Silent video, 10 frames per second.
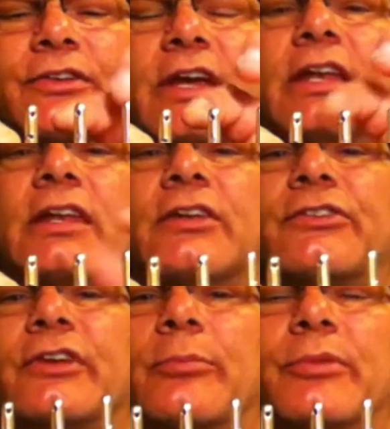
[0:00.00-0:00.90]
tighten
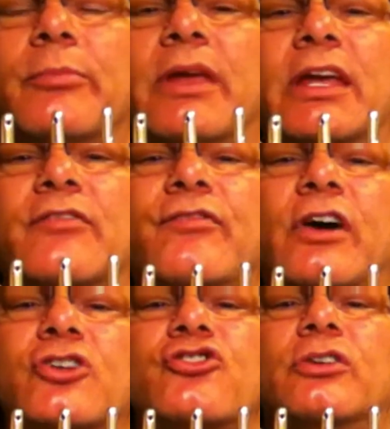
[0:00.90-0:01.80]
this up and make it
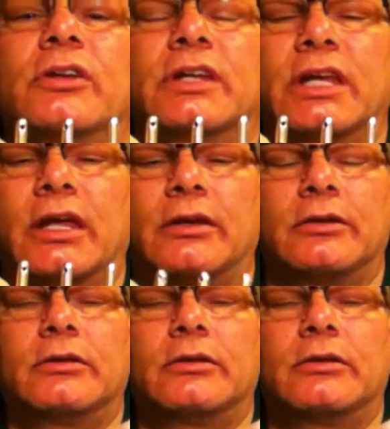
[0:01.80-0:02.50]
functional again.